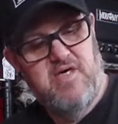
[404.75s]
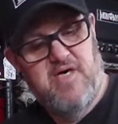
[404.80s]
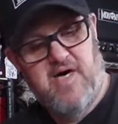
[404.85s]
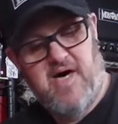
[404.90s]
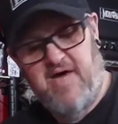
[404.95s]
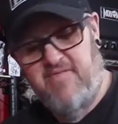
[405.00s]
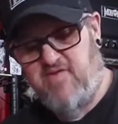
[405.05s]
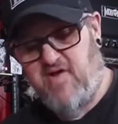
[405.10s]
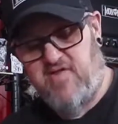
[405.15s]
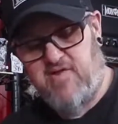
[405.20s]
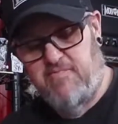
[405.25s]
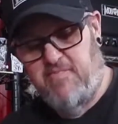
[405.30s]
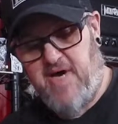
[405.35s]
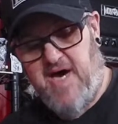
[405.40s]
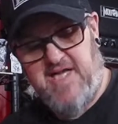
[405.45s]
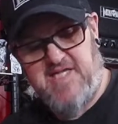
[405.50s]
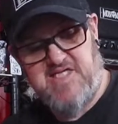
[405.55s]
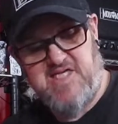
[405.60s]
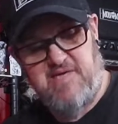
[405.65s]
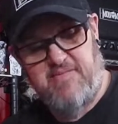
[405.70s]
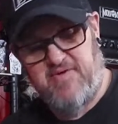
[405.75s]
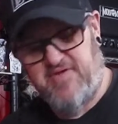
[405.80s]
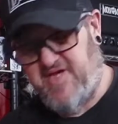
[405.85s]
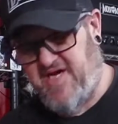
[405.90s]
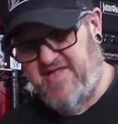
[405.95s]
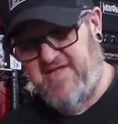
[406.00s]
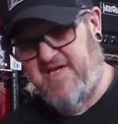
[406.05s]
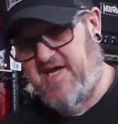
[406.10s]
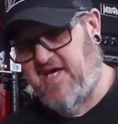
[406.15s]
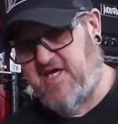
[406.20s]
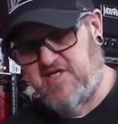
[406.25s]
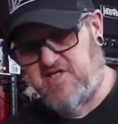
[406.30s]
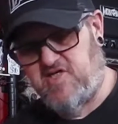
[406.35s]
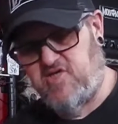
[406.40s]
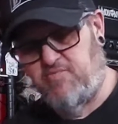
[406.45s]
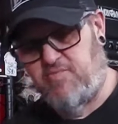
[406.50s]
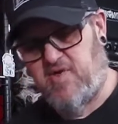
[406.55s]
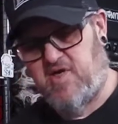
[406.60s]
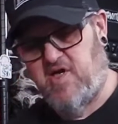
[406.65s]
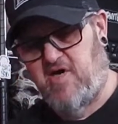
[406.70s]
I have nothing bad to say about that. The neck is
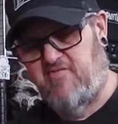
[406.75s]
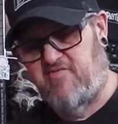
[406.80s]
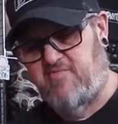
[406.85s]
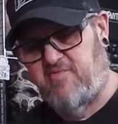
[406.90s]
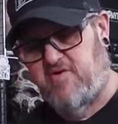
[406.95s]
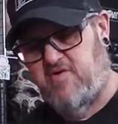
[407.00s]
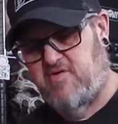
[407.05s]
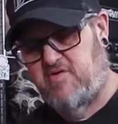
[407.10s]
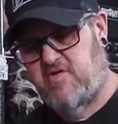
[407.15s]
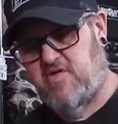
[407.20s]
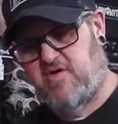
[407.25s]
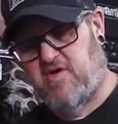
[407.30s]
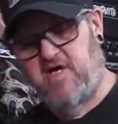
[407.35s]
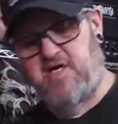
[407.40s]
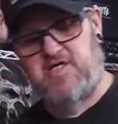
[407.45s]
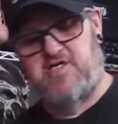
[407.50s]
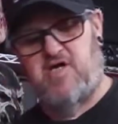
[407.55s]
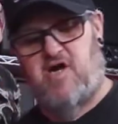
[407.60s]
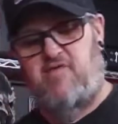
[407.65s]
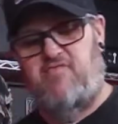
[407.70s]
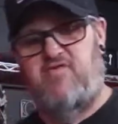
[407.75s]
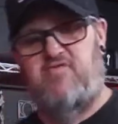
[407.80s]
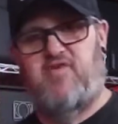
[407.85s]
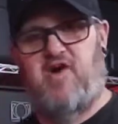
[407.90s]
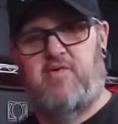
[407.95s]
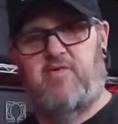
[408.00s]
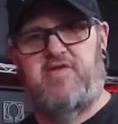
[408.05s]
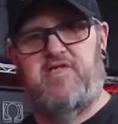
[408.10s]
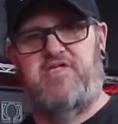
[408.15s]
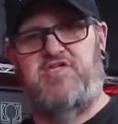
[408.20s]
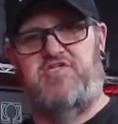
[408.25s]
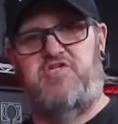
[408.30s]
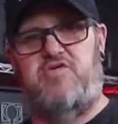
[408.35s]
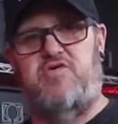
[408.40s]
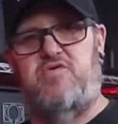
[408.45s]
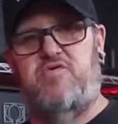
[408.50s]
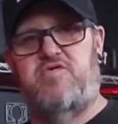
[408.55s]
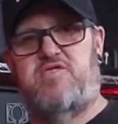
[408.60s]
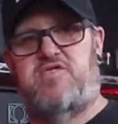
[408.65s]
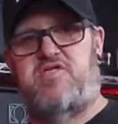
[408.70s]
super comfortable. Great guitar. If you find one of these
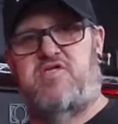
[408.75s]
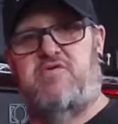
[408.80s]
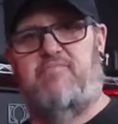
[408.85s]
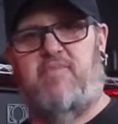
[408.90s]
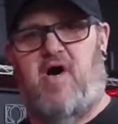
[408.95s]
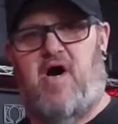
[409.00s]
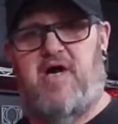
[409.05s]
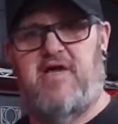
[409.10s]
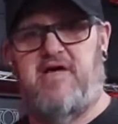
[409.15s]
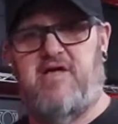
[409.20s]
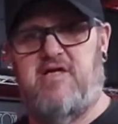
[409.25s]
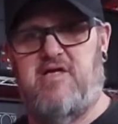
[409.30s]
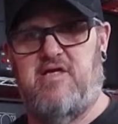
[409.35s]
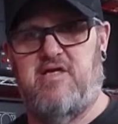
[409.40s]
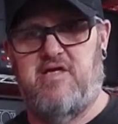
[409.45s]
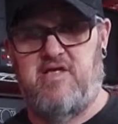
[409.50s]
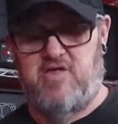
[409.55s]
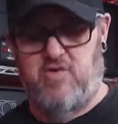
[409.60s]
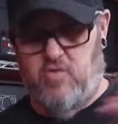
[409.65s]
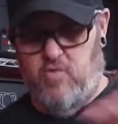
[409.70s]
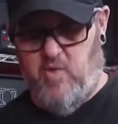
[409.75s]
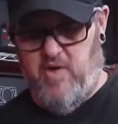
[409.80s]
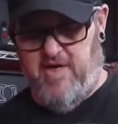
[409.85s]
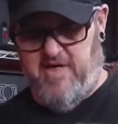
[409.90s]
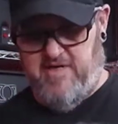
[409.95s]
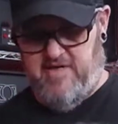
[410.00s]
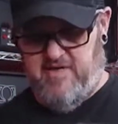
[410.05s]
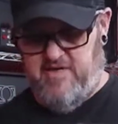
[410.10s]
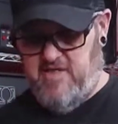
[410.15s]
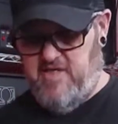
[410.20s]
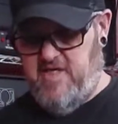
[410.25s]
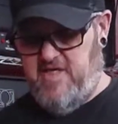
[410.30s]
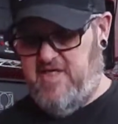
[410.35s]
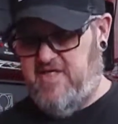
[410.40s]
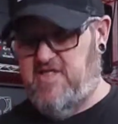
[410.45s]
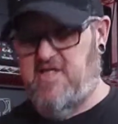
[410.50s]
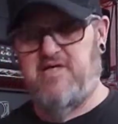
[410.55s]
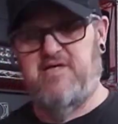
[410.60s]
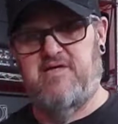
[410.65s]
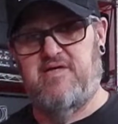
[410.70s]
used to mod it, you'll win.
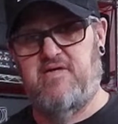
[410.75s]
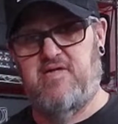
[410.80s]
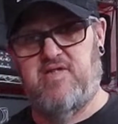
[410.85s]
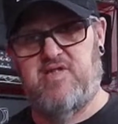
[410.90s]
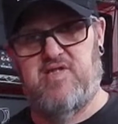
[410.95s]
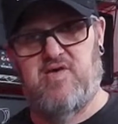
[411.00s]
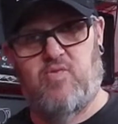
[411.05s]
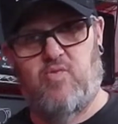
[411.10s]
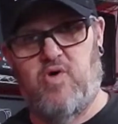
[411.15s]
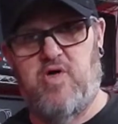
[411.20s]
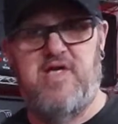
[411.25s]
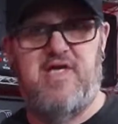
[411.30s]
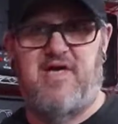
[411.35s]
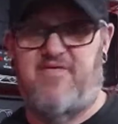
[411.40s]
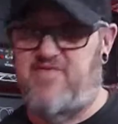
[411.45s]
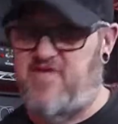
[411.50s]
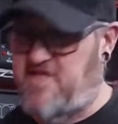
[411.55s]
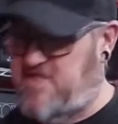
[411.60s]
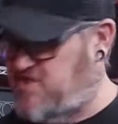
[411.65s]
The wood and everything